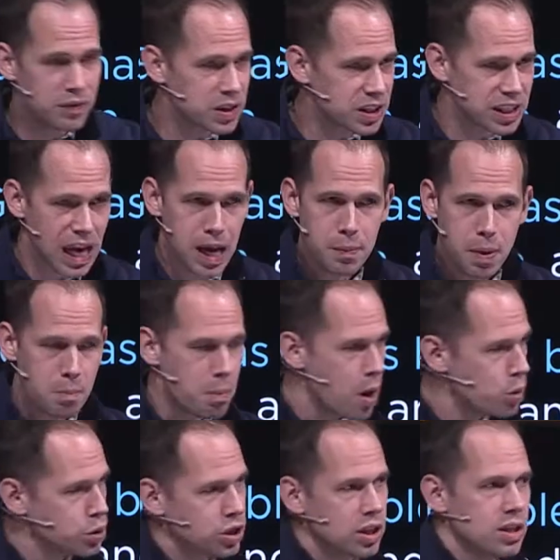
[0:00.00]
have the same
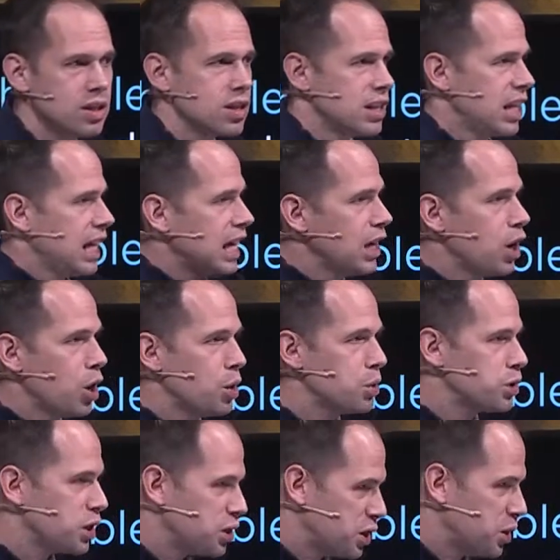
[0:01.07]
emotions and
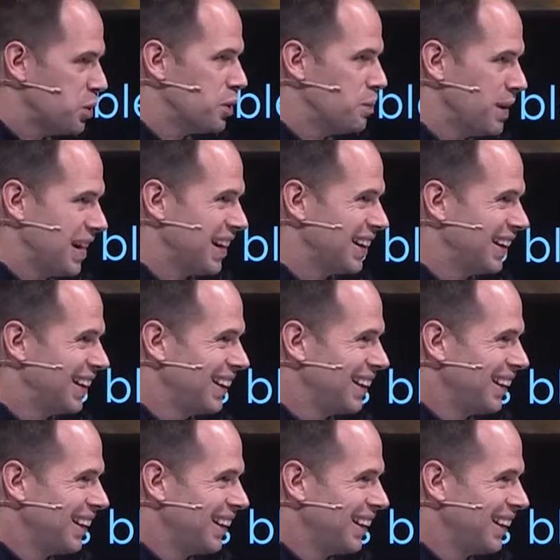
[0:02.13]
egos as you and me.